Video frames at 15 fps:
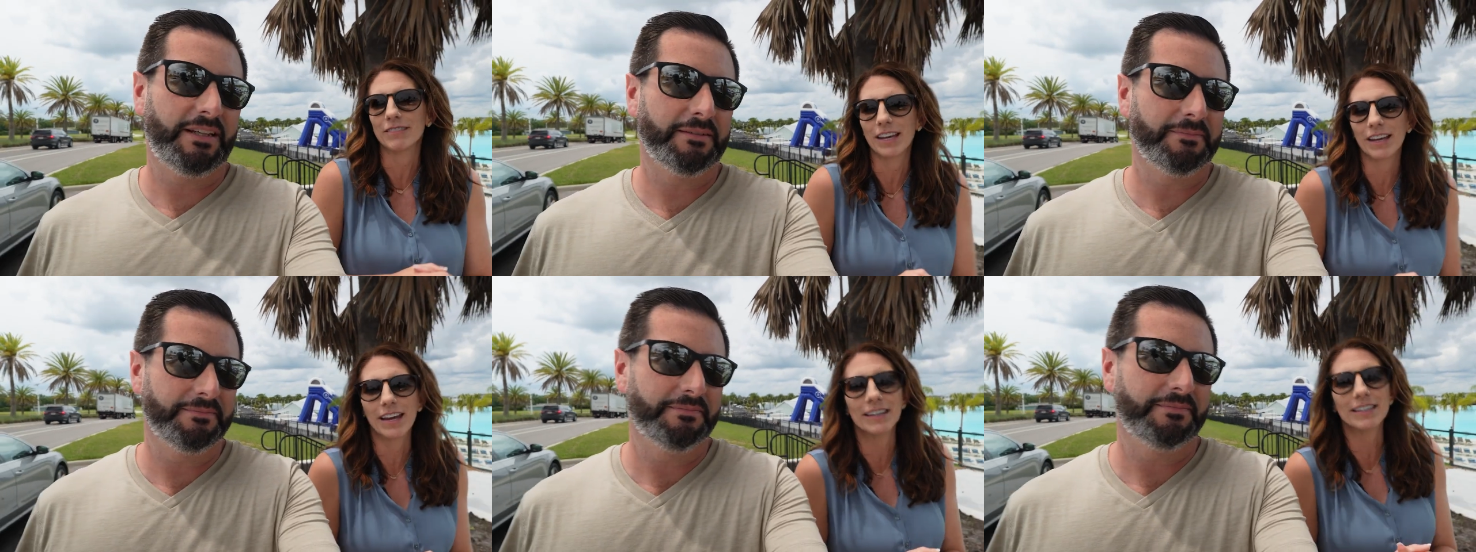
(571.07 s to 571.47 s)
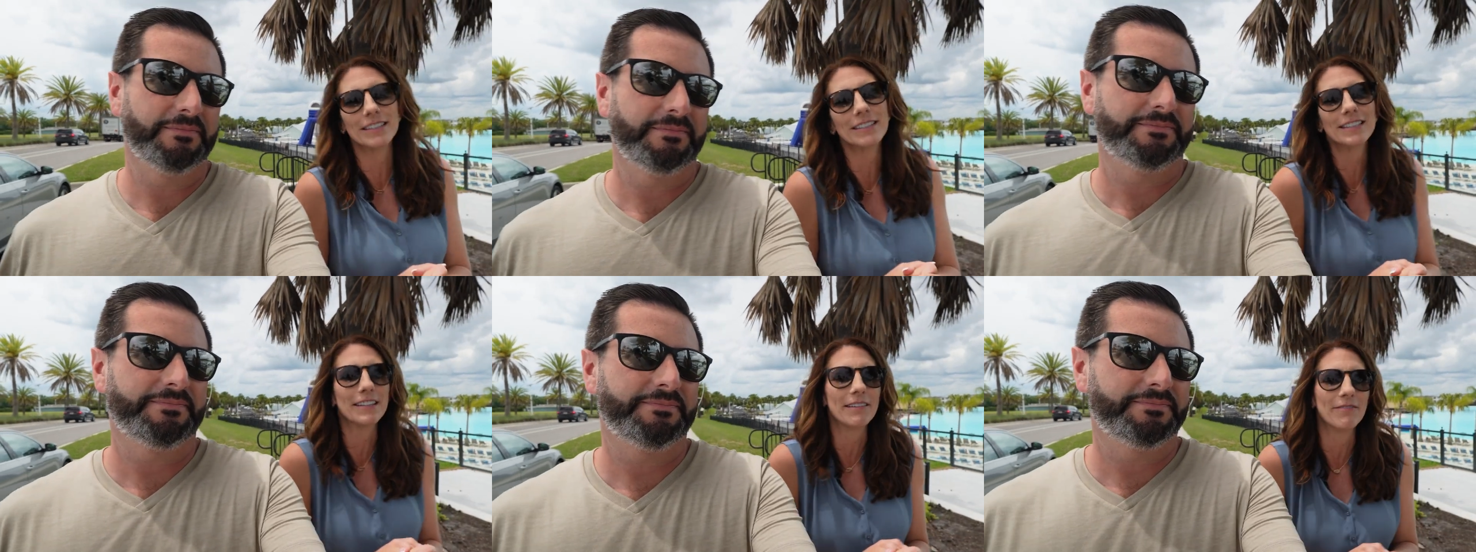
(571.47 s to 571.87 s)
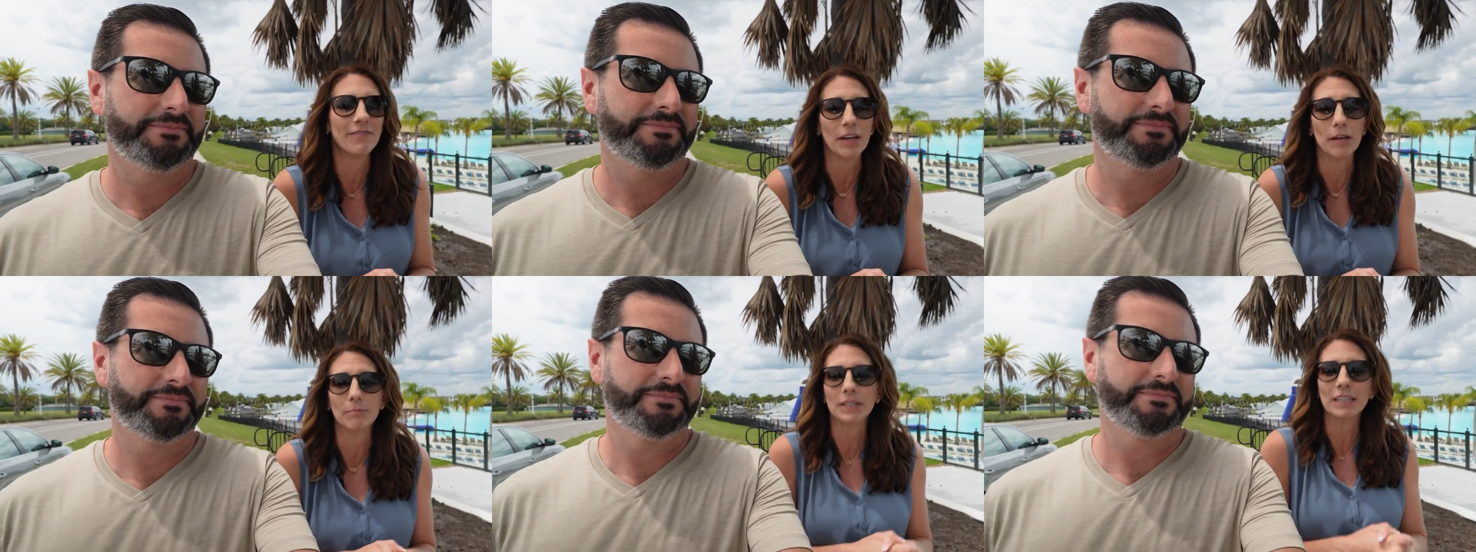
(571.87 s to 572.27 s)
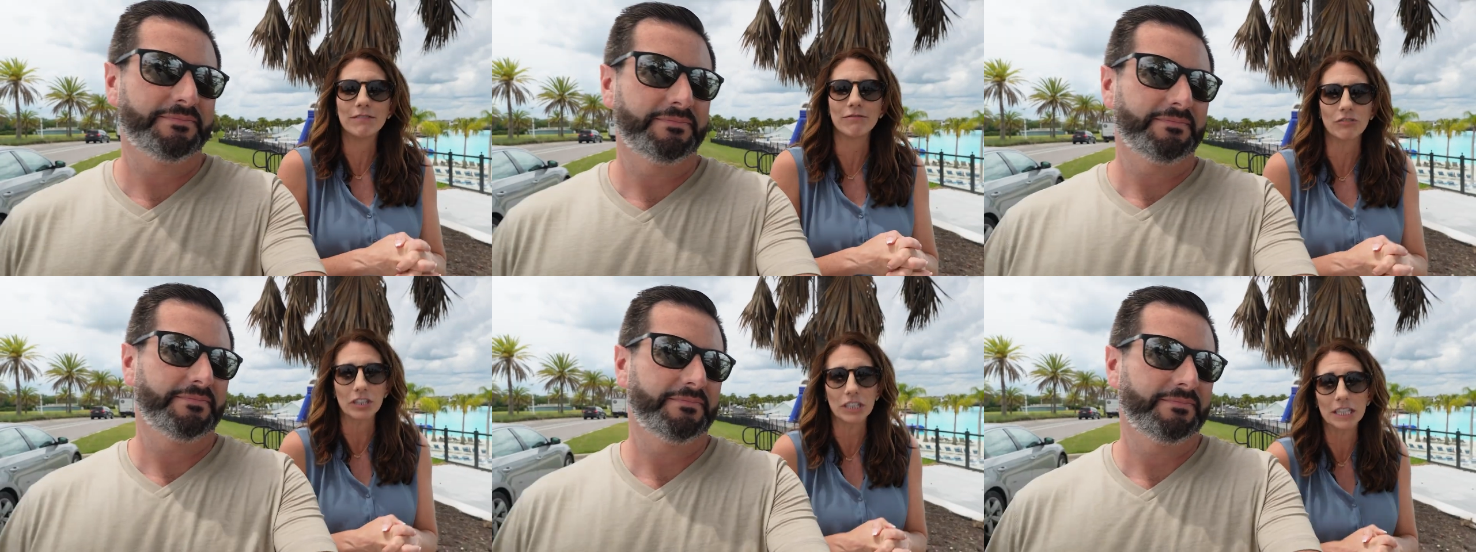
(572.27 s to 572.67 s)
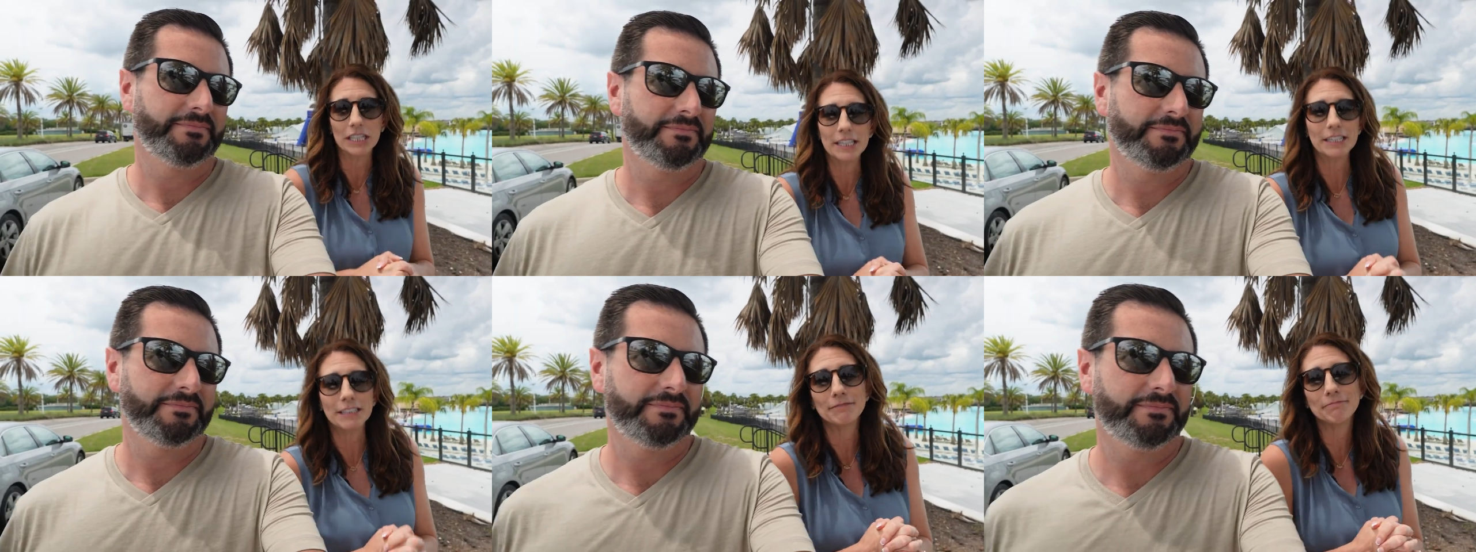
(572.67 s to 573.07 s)
Speaker 1: Yeah. And it's a family
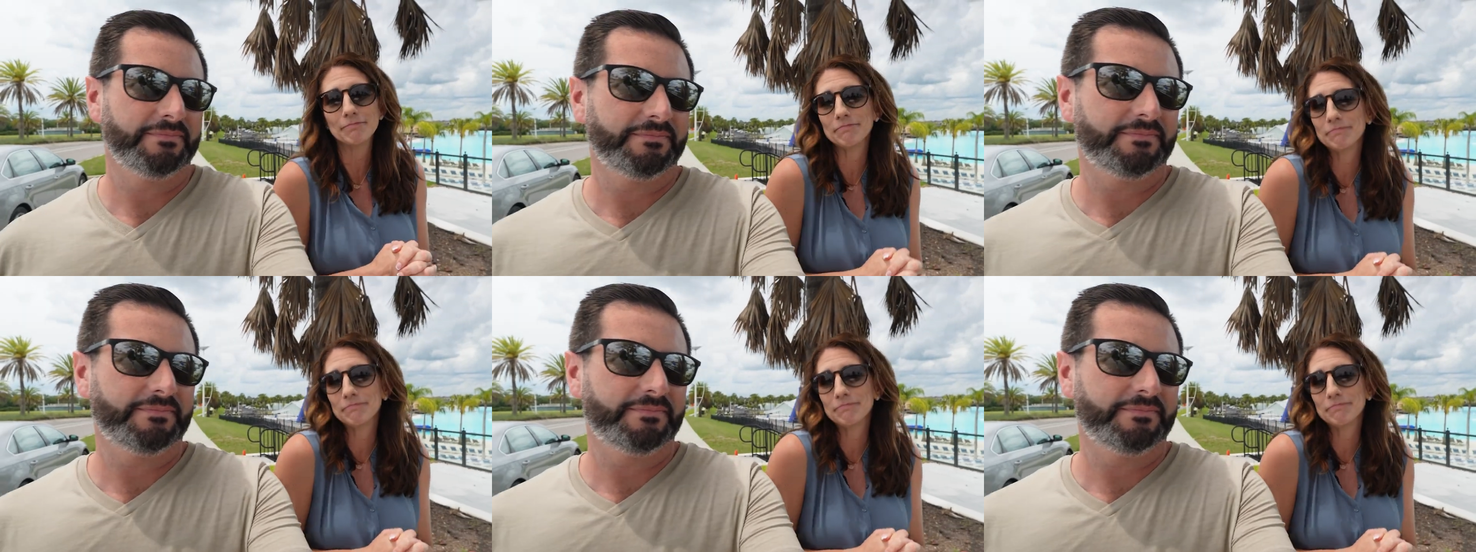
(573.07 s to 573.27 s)
friendly